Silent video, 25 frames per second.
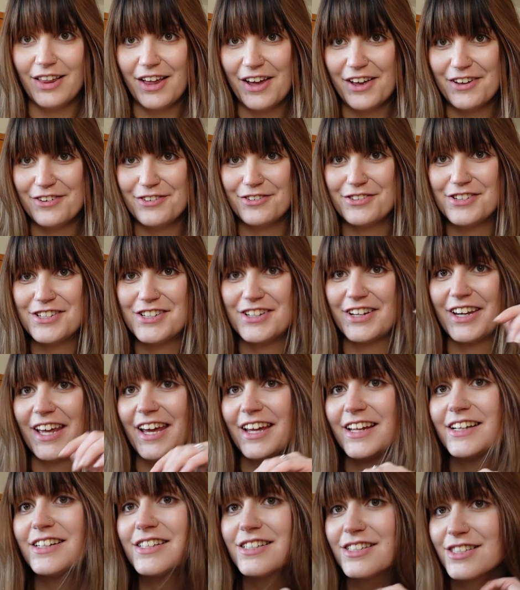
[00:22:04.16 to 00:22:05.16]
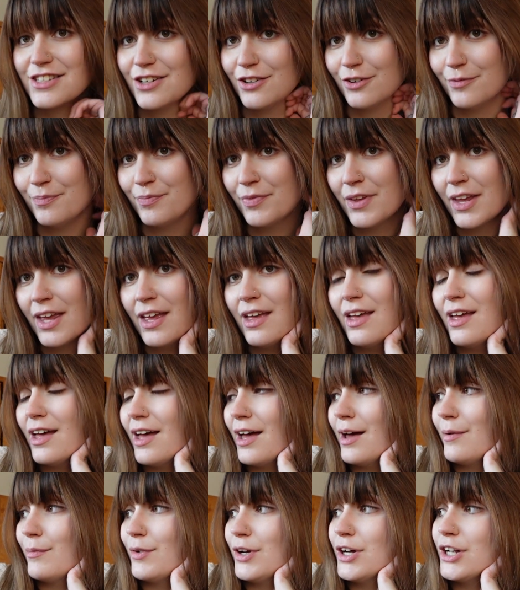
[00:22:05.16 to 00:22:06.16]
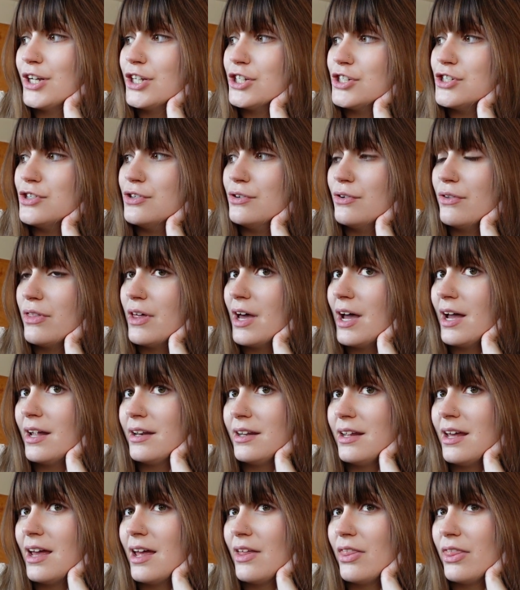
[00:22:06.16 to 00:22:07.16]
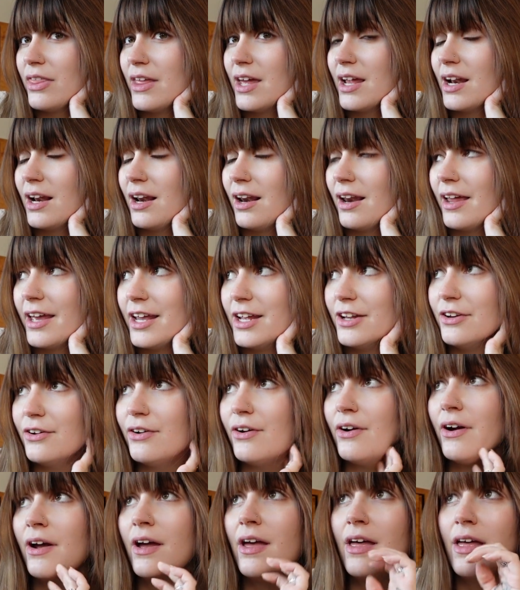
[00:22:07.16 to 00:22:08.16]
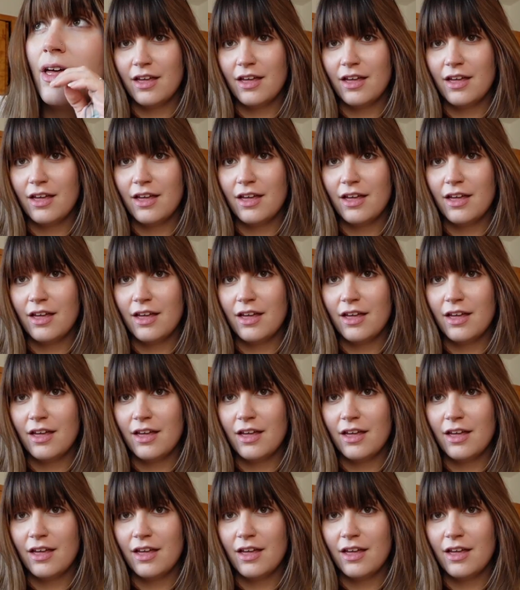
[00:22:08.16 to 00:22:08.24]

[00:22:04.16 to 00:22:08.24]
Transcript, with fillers: live tonight. So I'm gonna do that and then later.